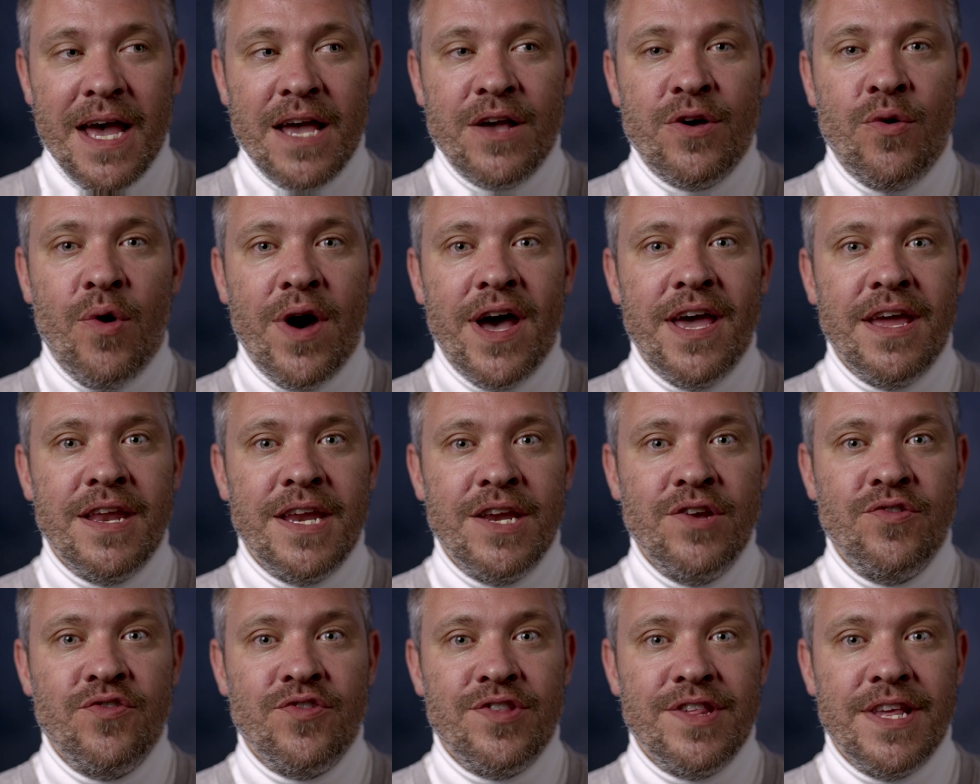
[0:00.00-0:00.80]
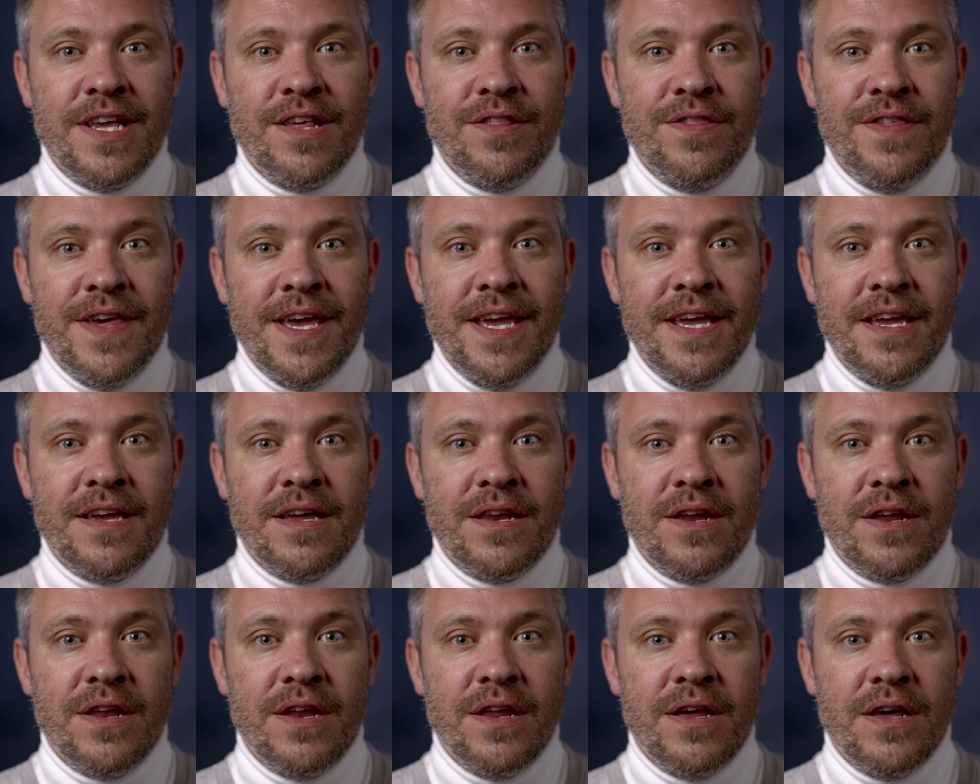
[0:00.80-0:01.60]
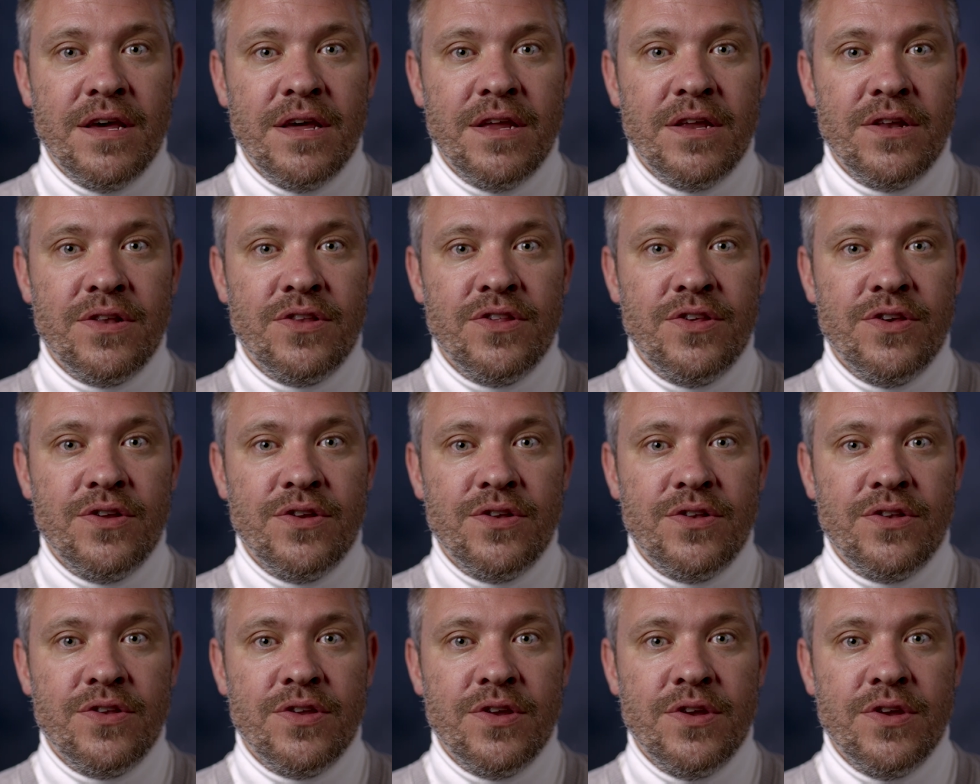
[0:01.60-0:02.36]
And quite an interesting thing to